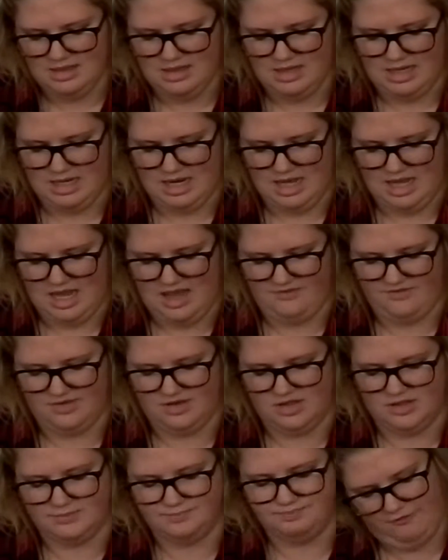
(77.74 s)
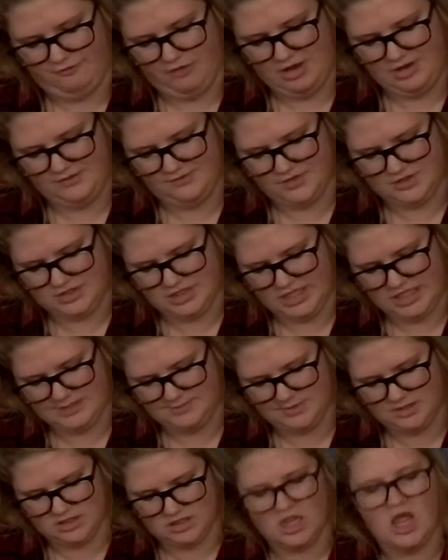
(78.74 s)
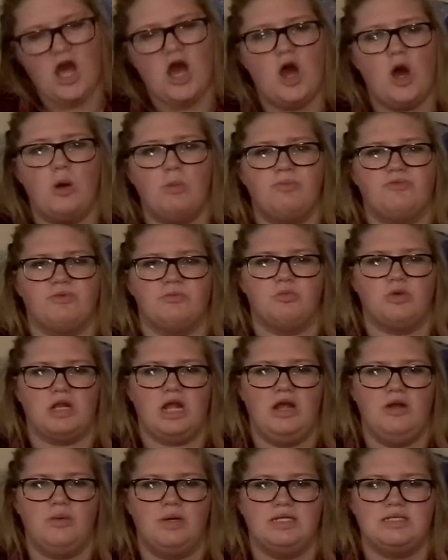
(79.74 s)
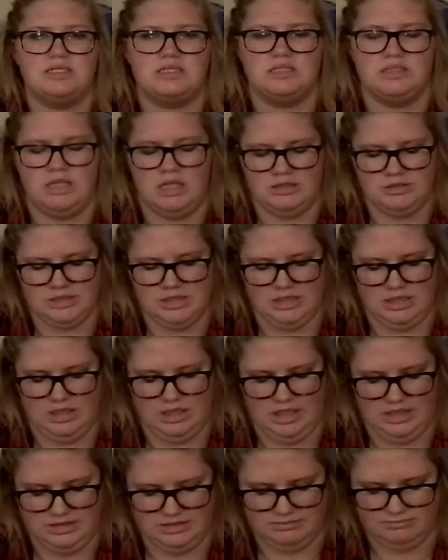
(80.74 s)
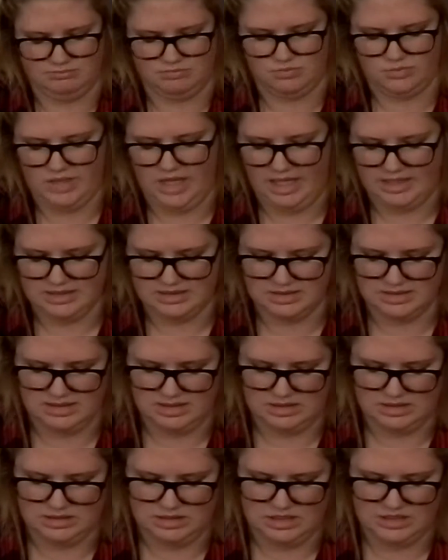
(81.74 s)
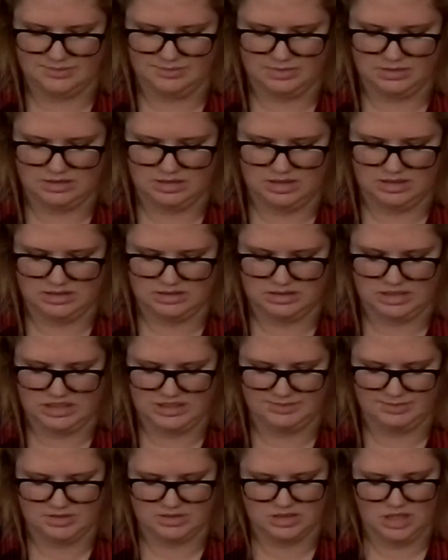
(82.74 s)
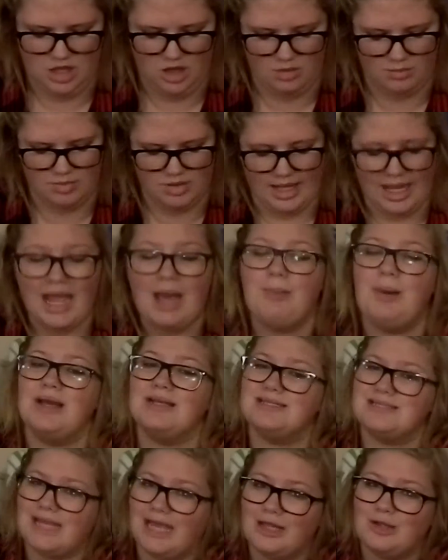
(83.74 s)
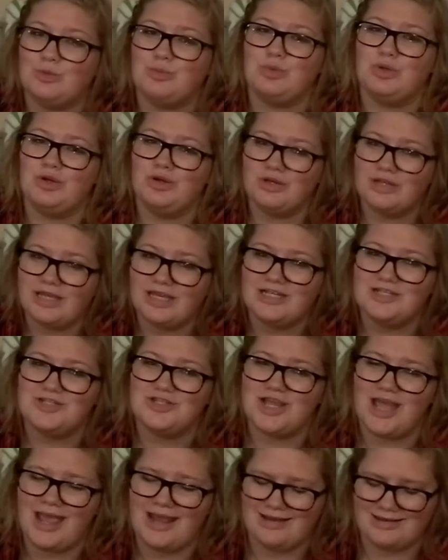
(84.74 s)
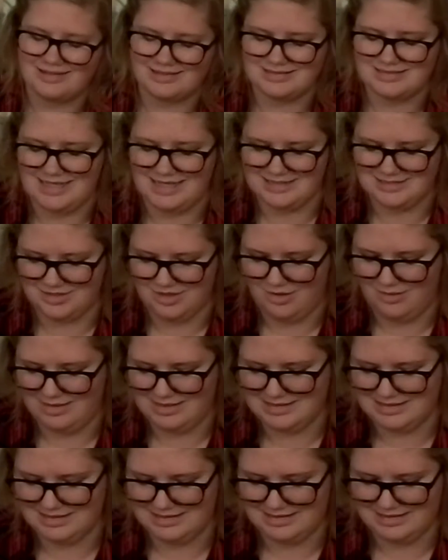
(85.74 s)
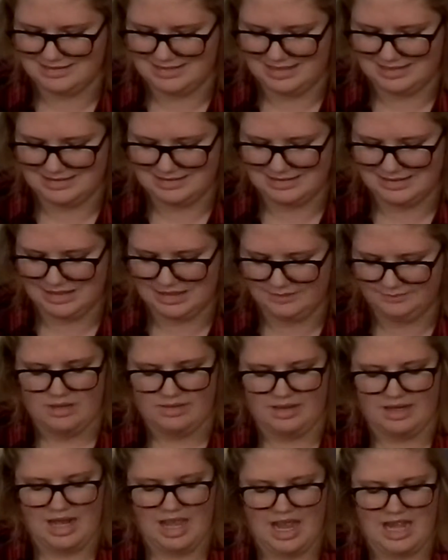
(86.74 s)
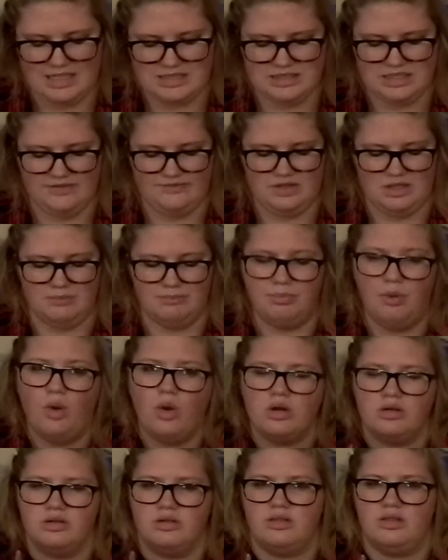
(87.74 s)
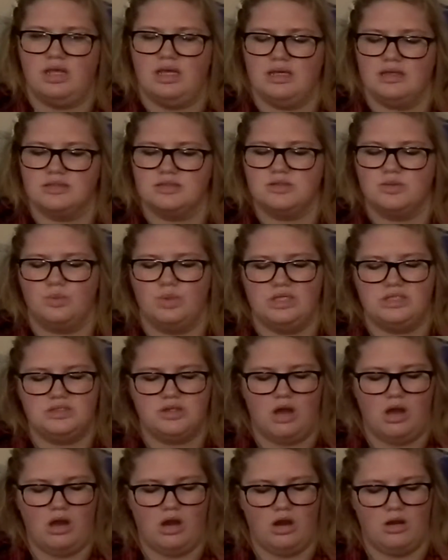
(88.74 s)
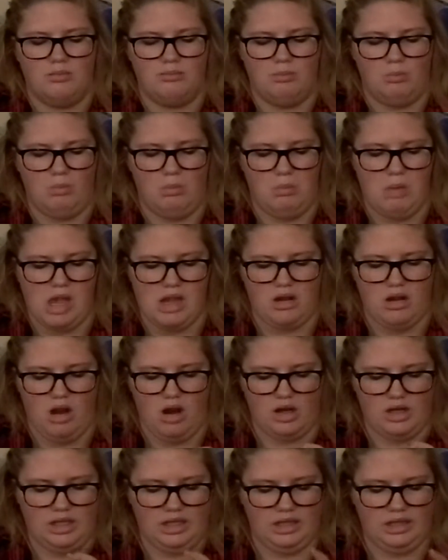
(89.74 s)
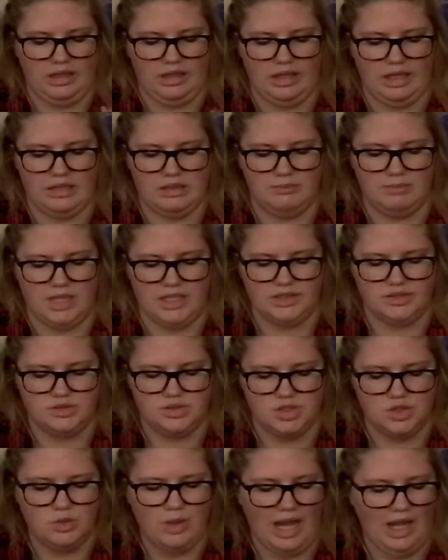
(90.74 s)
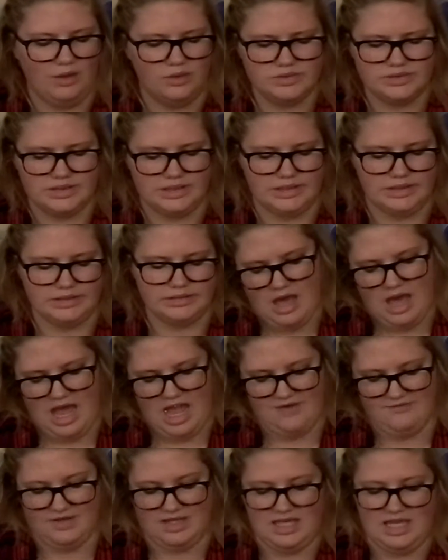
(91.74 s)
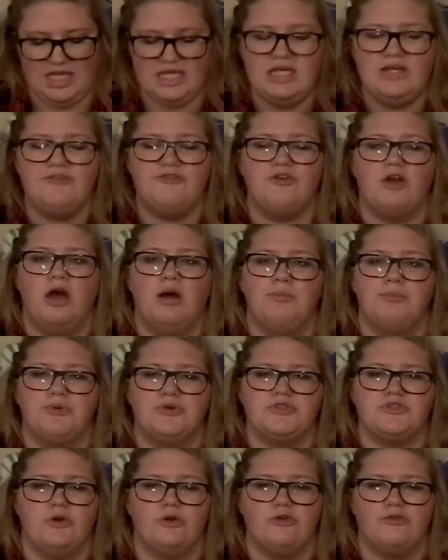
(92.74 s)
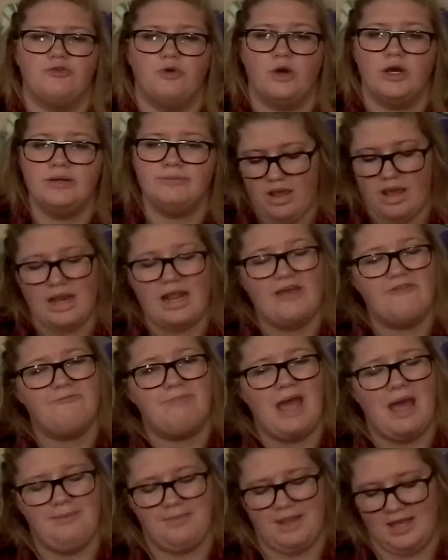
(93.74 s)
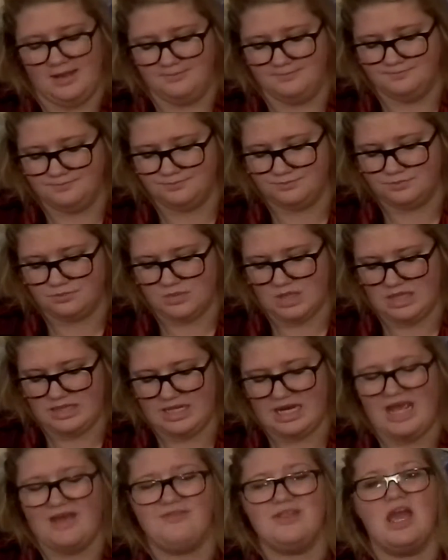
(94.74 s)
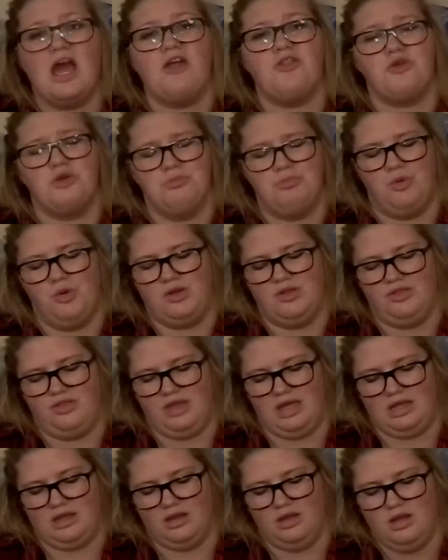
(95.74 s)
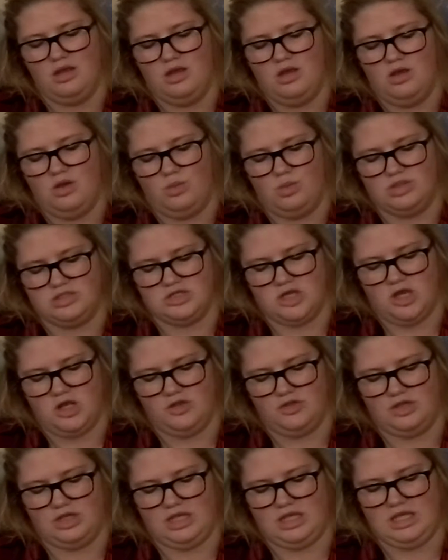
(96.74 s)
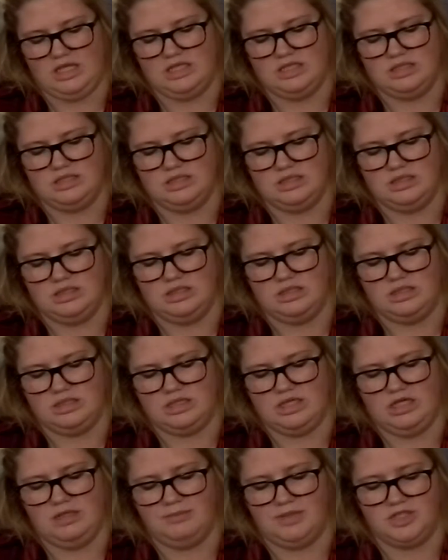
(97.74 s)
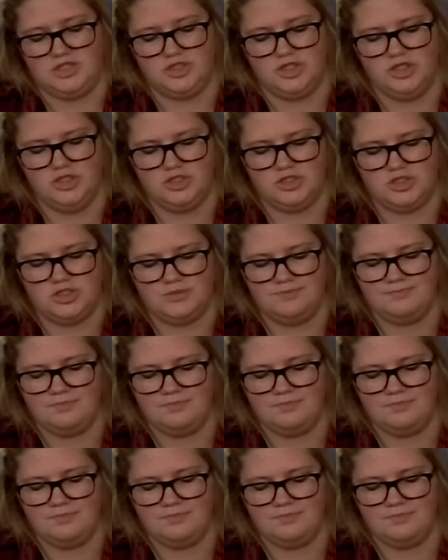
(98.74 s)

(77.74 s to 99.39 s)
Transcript: and I have a friend of the Shakespeare Globe from when I went to London and my got to see the Shakespeare, uh, Shakespeare's Globe. Got my Sailor Moon keychain, because that's always a necessity. Then I actually have the important things, which are my car key and my two house keys. I have a key from Persona 4. I have Batman. And then I have the other important thing, which are the key, the key to my church,